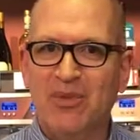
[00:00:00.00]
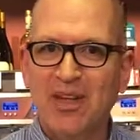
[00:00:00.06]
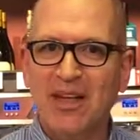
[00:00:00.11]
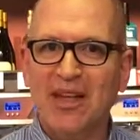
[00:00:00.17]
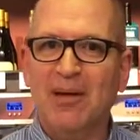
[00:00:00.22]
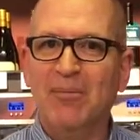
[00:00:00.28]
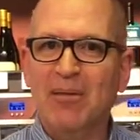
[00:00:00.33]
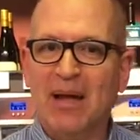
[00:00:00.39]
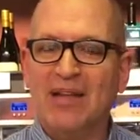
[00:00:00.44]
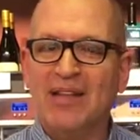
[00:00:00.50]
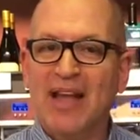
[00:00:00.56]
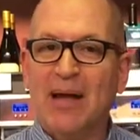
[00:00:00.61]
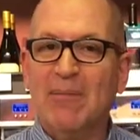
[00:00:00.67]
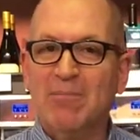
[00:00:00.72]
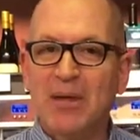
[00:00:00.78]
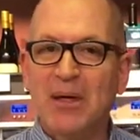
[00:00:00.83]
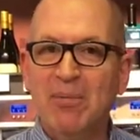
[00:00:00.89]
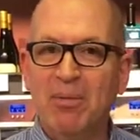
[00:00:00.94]
Think about
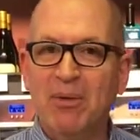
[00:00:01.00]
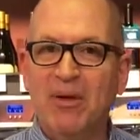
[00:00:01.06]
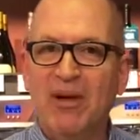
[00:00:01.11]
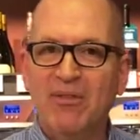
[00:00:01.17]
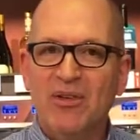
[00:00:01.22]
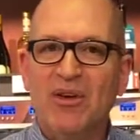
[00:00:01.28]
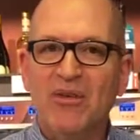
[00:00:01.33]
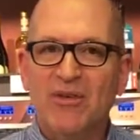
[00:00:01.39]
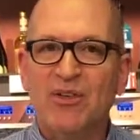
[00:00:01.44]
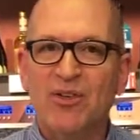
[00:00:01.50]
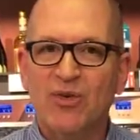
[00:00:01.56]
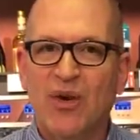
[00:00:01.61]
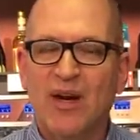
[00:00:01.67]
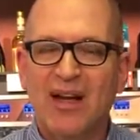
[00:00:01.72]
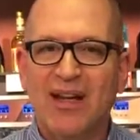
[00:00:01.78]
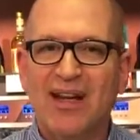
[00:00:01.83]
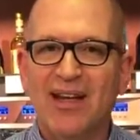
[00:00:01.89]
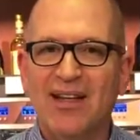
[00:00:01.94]
that, people. Have you ever
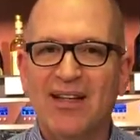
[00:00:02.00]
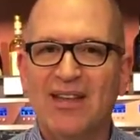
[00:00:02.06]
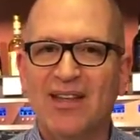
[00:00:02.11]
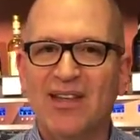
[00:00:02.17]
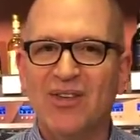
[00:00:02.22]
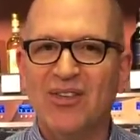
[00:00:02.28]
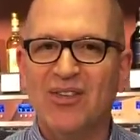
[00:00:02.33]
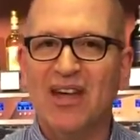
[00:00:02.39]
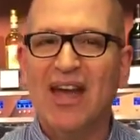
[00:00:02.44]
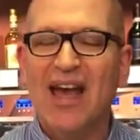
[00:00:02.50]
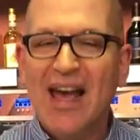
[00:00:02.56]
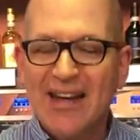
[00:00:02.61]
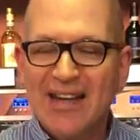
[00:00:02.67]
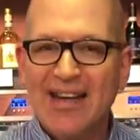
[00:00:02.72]
drank anything you say,